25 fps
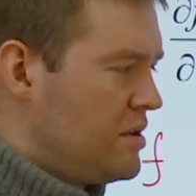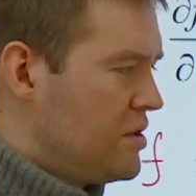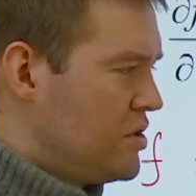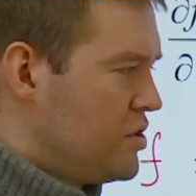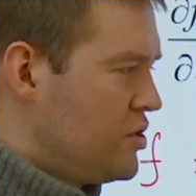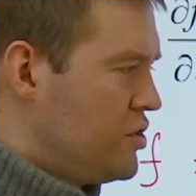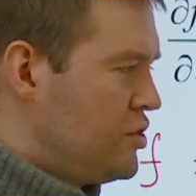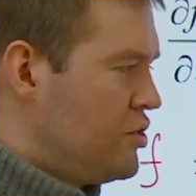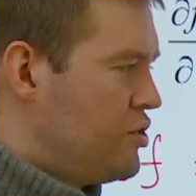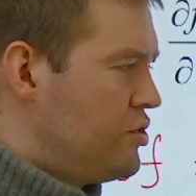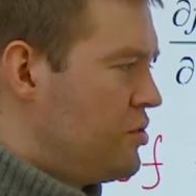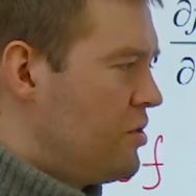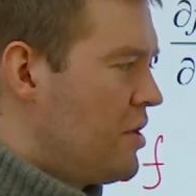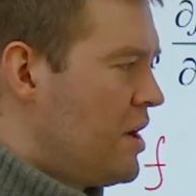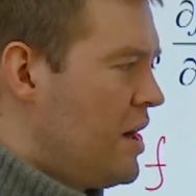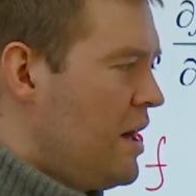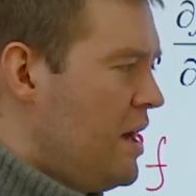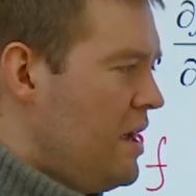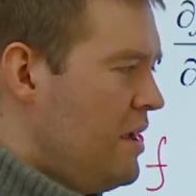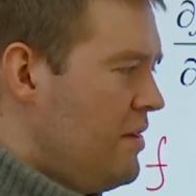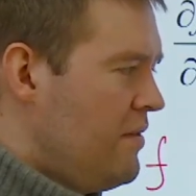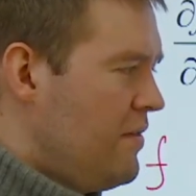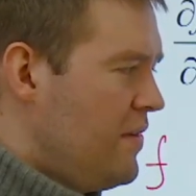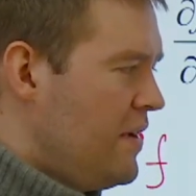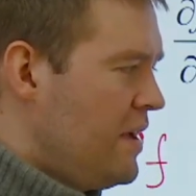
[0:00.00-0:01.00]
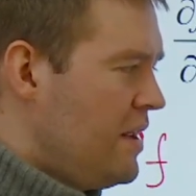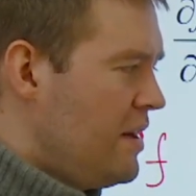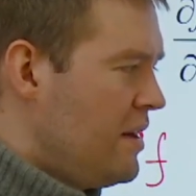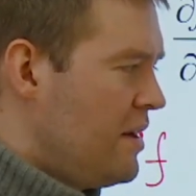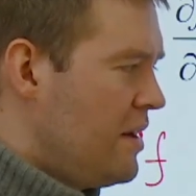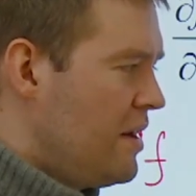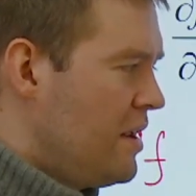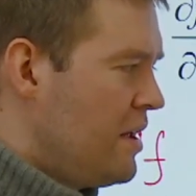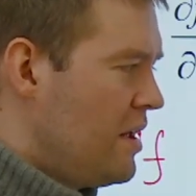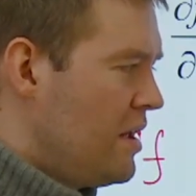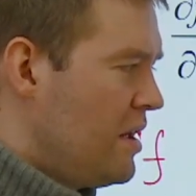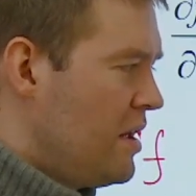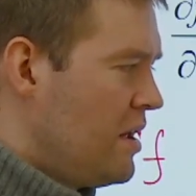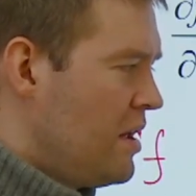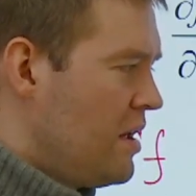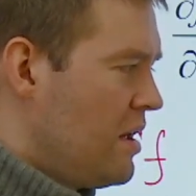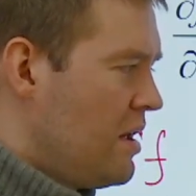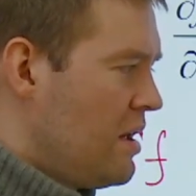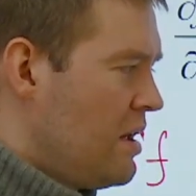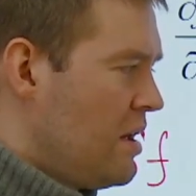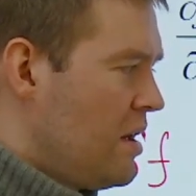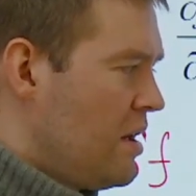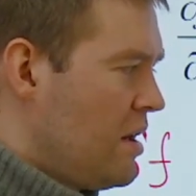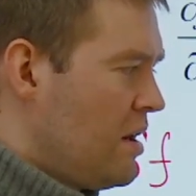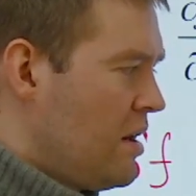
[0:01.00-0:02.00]
driving
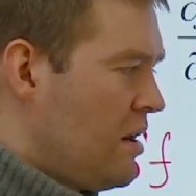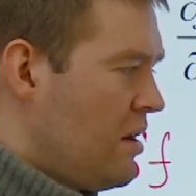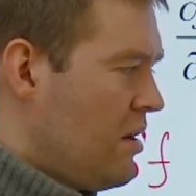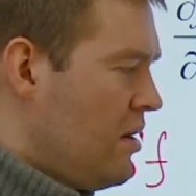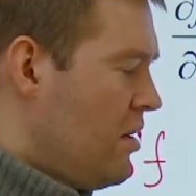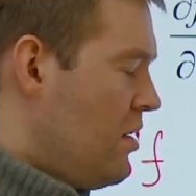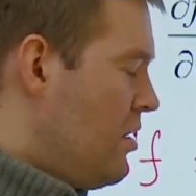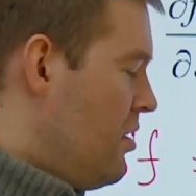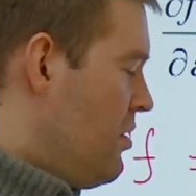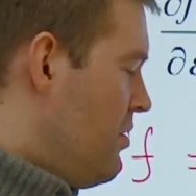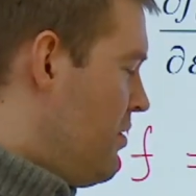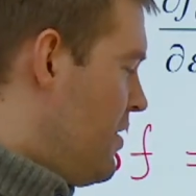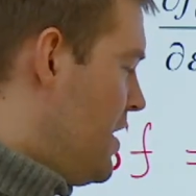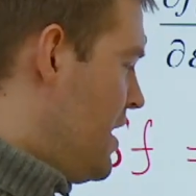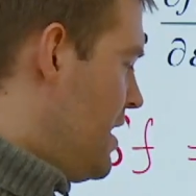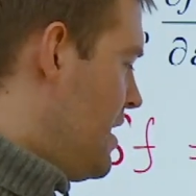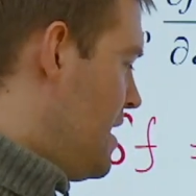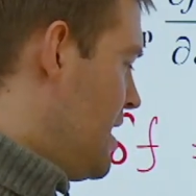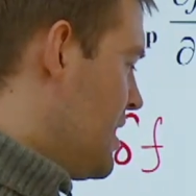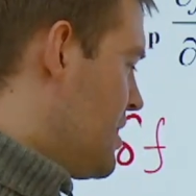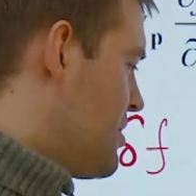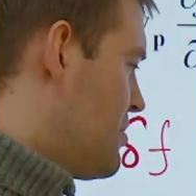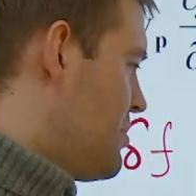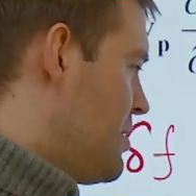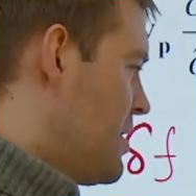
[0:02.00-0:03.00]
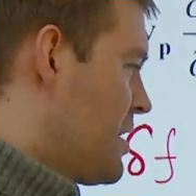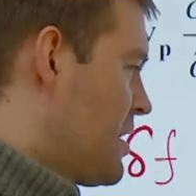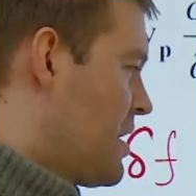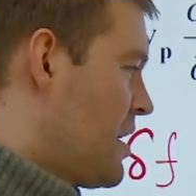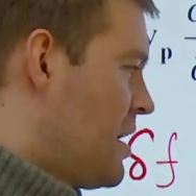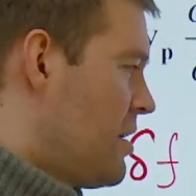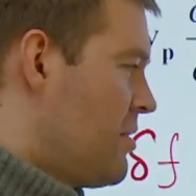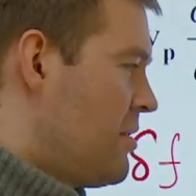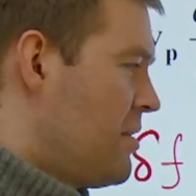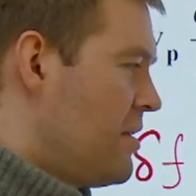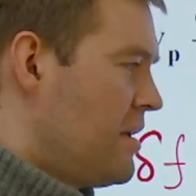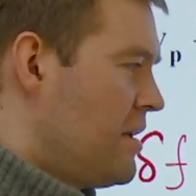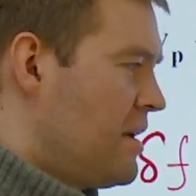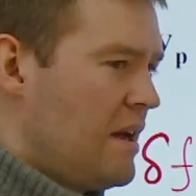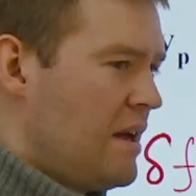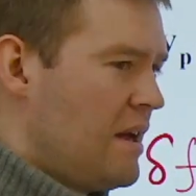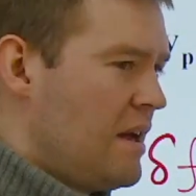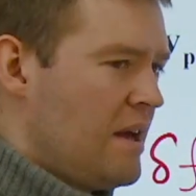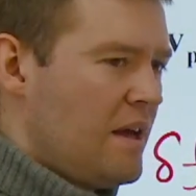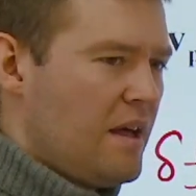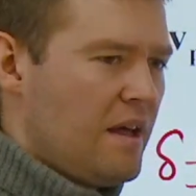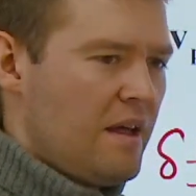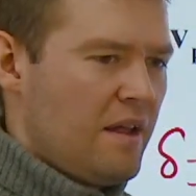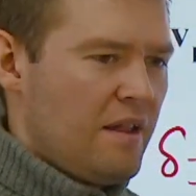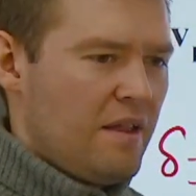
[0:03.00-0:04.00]
of electric current
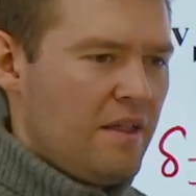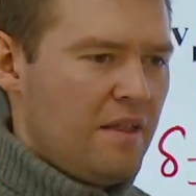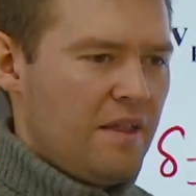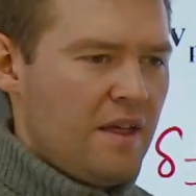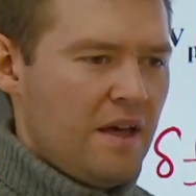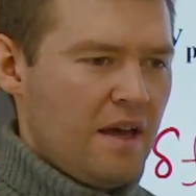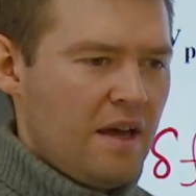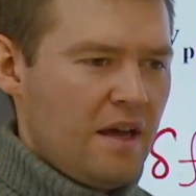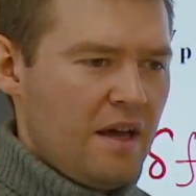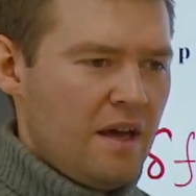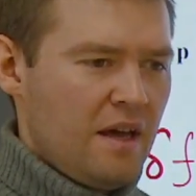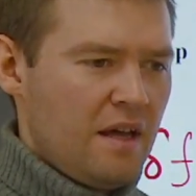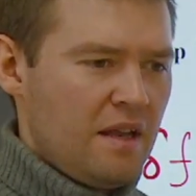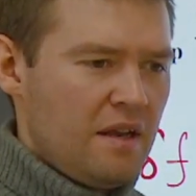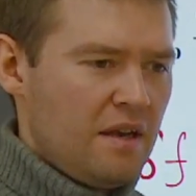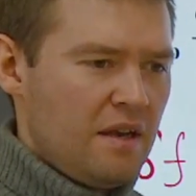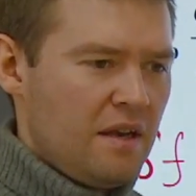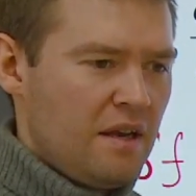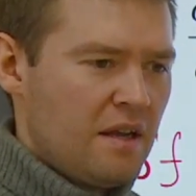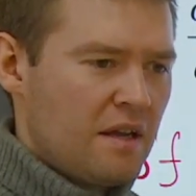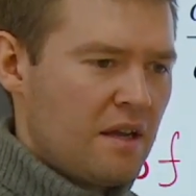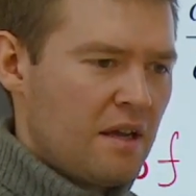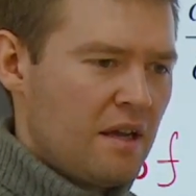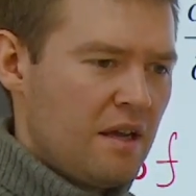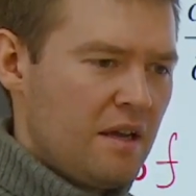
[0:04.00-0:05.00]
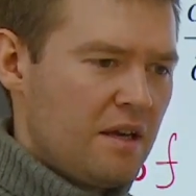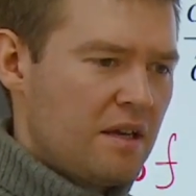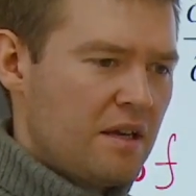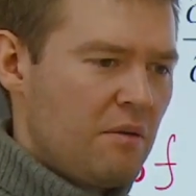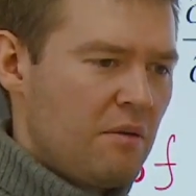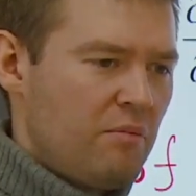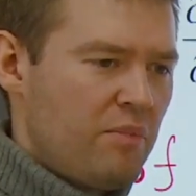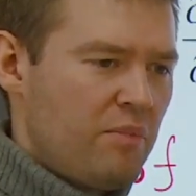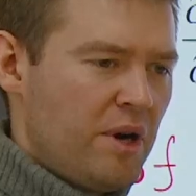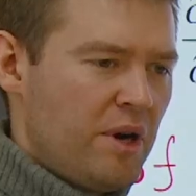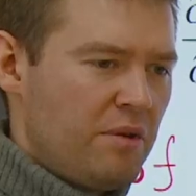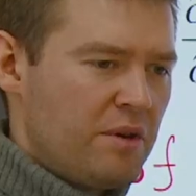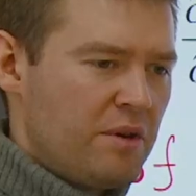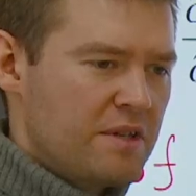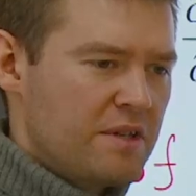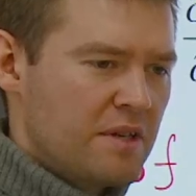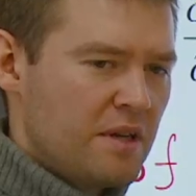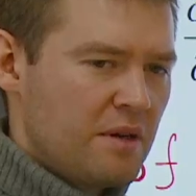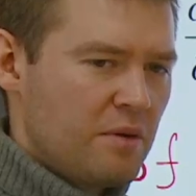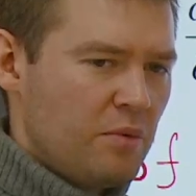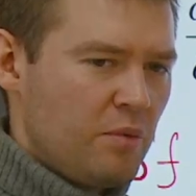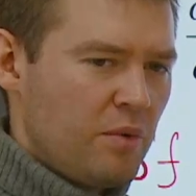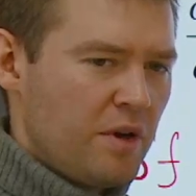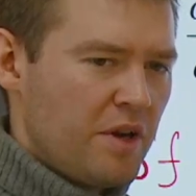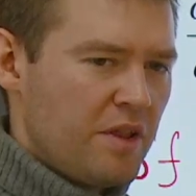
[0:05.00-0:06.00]
than in
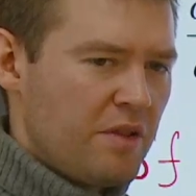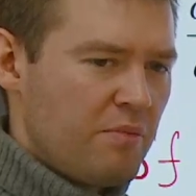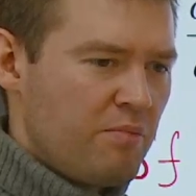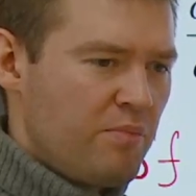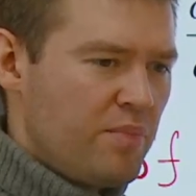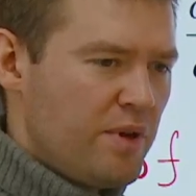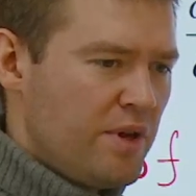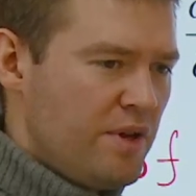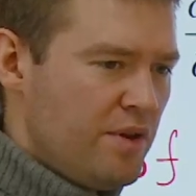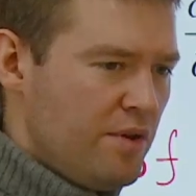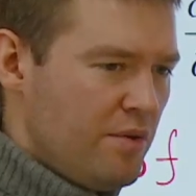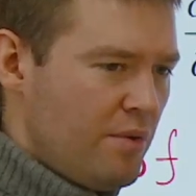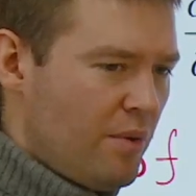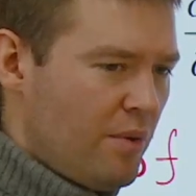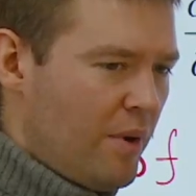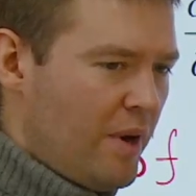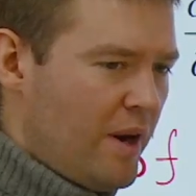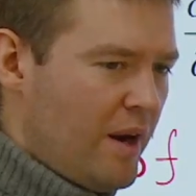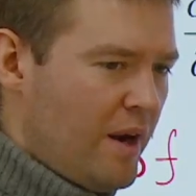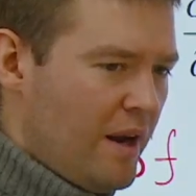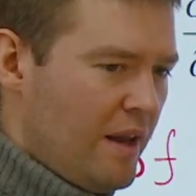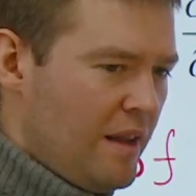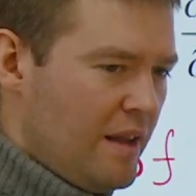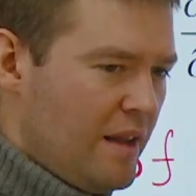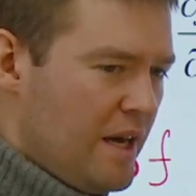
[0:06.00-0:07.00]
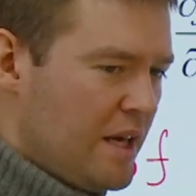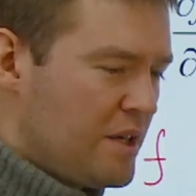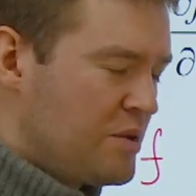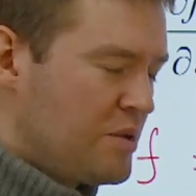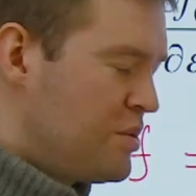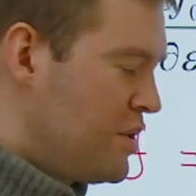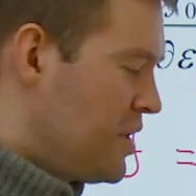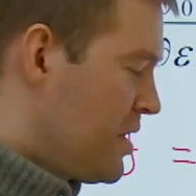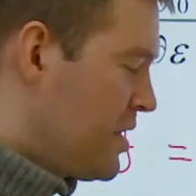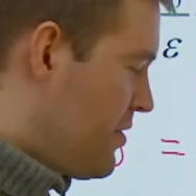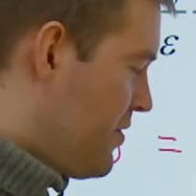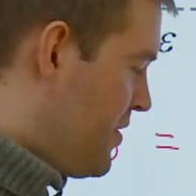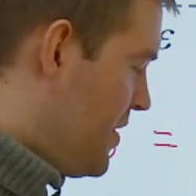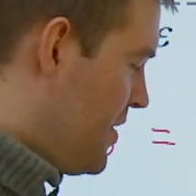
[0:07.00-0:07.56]
comparison with pure electric field.